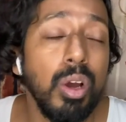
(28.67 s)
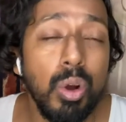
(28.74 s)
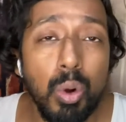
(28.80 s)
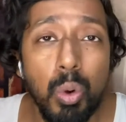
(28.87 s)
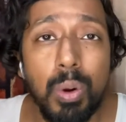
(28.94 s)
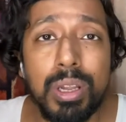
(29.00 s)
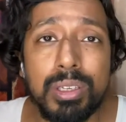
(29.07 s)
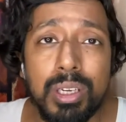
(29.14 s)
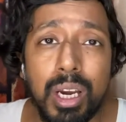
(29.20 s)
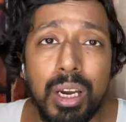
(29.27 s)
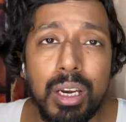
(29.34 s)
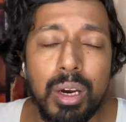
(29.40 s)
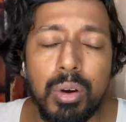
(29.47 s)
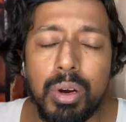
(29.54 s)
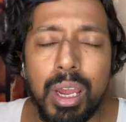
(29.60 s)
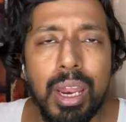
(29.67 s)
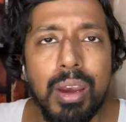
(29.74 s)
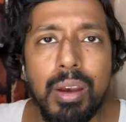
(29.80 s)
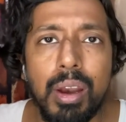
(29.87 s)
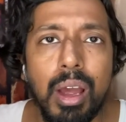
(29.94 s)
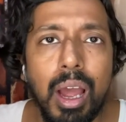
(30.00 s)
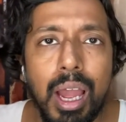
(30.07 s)
Go and check it out.
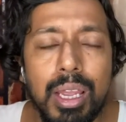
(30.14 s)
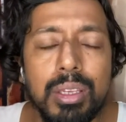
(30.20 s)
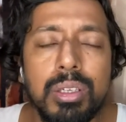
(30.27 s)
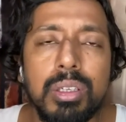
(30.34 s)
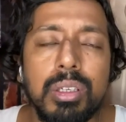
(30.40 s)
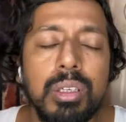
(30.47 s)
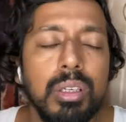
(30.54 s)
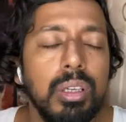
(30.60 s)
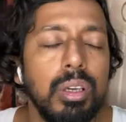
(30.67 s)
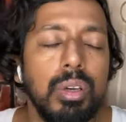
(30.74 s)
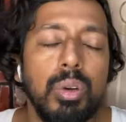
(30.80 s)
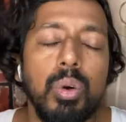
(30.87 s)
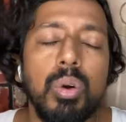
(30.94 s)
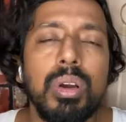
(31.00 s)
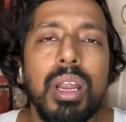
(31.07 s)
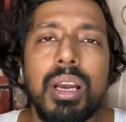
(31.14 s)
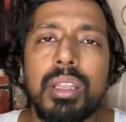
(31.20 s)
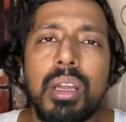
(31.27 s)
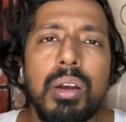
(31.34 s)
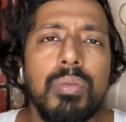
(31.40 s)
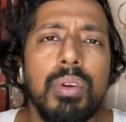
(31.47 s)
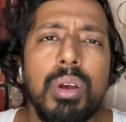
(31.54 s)
And I looked at
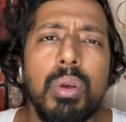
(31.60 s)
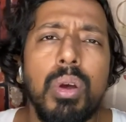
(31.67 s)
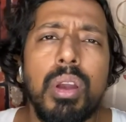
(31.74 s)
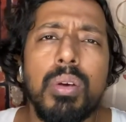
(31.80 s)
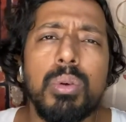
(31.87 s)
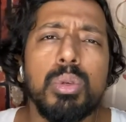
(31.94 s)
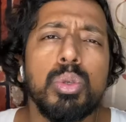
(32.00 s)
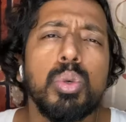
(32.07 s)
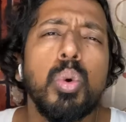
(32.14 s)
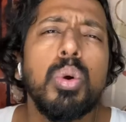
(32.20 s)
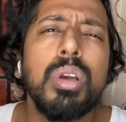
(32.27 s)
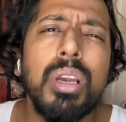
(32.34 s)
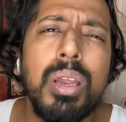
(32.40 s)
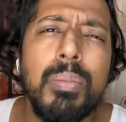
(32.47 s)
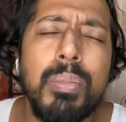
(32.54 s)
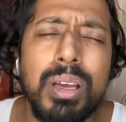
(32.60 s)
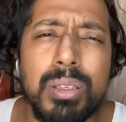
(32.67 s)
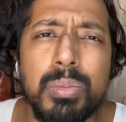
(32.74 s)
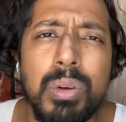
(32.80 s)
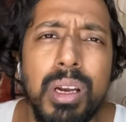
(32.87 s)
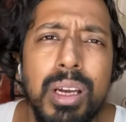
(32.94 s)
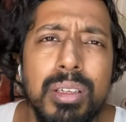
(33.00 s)
that video and I was totally
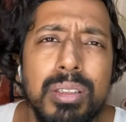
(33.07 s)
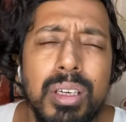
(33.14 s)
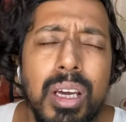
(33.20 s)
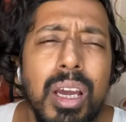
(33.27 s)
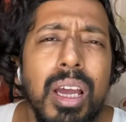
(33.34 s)
mesmerized.